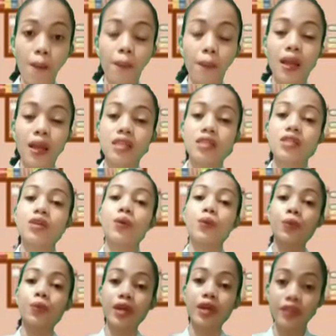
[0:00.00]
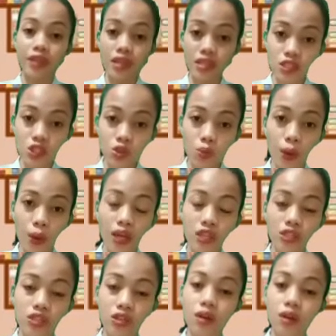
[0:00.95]
plus reading
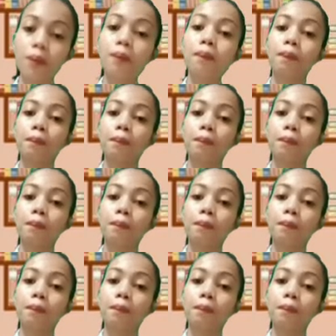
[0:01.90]
situation